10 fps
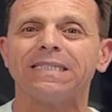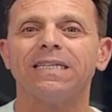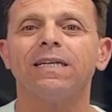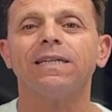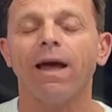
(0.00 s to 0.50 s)

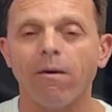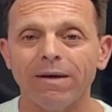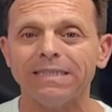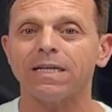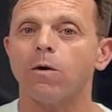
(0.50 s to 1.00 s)
see, there
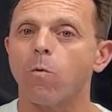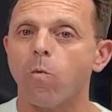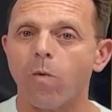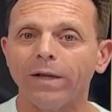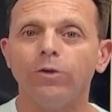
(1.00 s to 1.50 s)
is
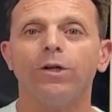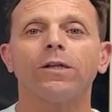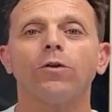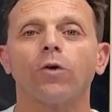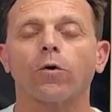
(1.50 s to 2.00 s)
one
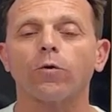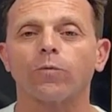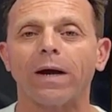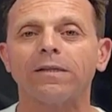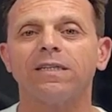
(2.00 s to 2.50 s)
unit under
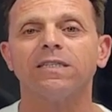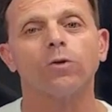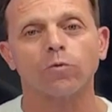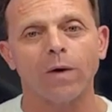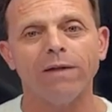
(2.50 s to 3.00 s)
contract. This is
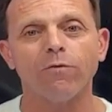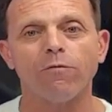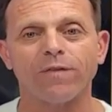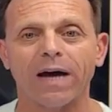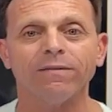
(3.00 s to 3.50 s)
a
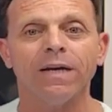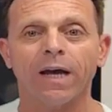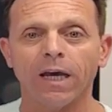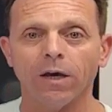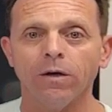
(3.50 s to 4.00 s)
1205
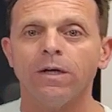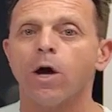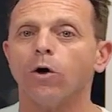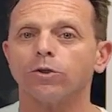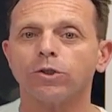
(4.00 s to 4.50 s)
here,
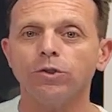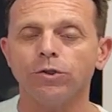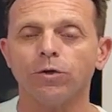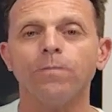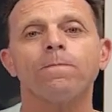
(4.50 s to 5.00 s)
a
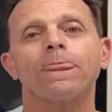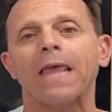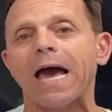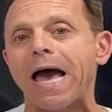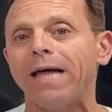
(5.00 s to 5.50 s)
studio,
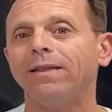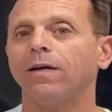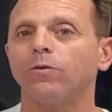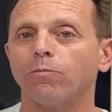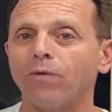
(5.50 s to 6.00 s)

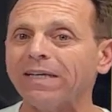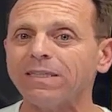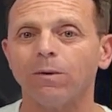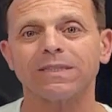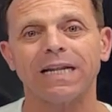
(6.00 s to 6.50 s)
and the price
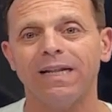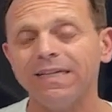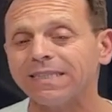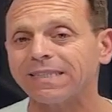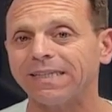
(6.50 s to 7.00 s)
was
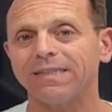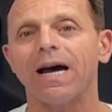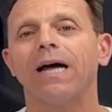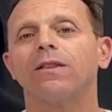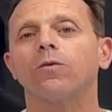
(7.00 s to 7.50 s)
listed
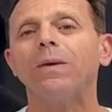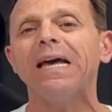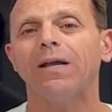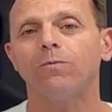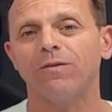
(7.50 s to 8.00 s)
at
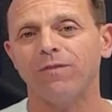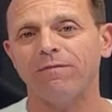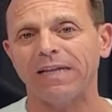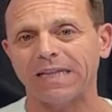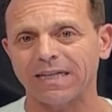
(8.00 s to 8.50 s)

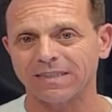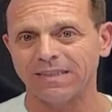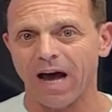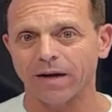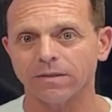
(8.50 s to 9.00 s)

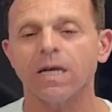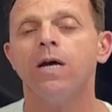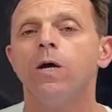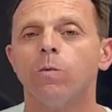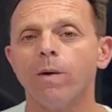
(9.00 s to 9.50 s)
$350,000.
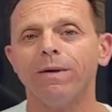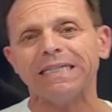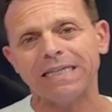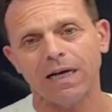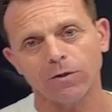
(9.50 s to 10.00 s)
We will
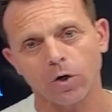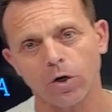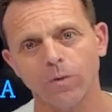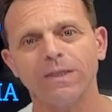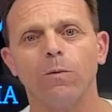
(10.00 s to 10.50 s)
see at the
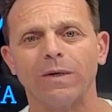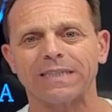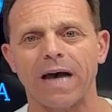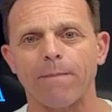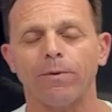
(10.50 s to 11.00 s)
closing
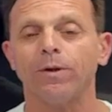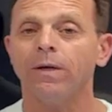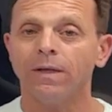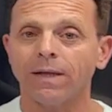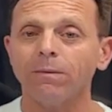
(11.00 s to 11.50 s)
what's happened.
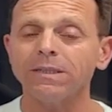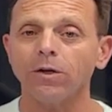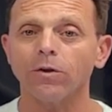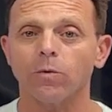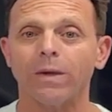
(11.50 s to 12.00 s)
There is
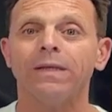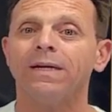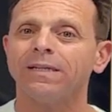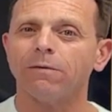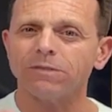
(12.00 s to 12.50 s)
another one.
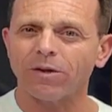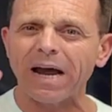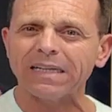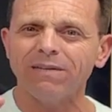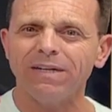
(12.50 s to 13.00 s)
There is the
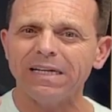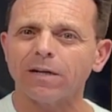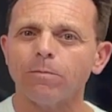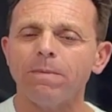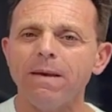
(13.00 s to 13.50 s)
activity
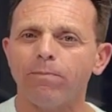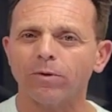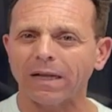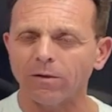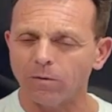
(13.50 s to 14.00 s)
that the
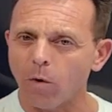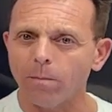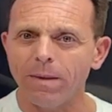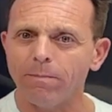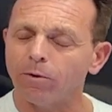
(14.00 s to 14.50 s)

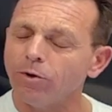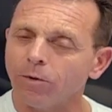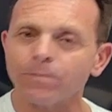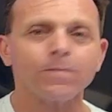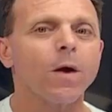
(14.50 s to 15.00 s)
people know.